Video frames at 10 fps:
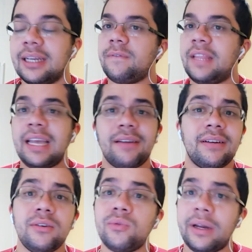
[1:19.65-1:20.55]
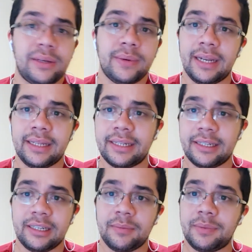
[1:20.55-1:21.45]
They have a great
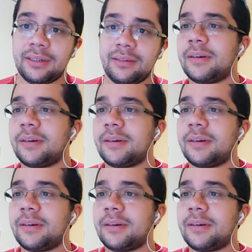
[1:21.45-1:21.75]
relationship.